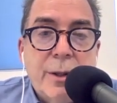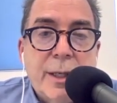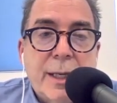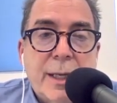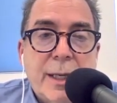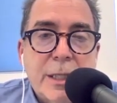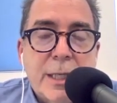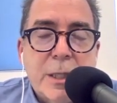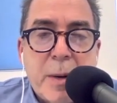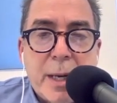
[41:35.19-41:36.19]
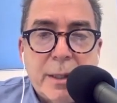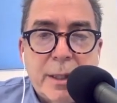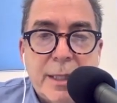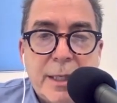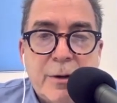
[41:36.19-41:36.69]
And again, this gets back to
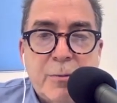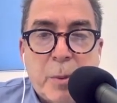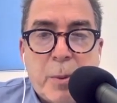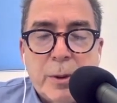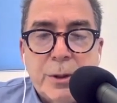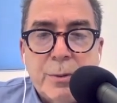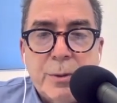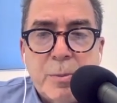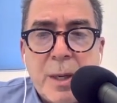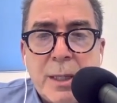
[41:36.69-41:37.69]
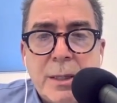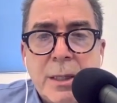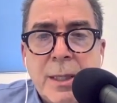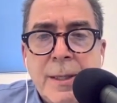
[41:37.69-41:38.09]
the idea of proportionate response.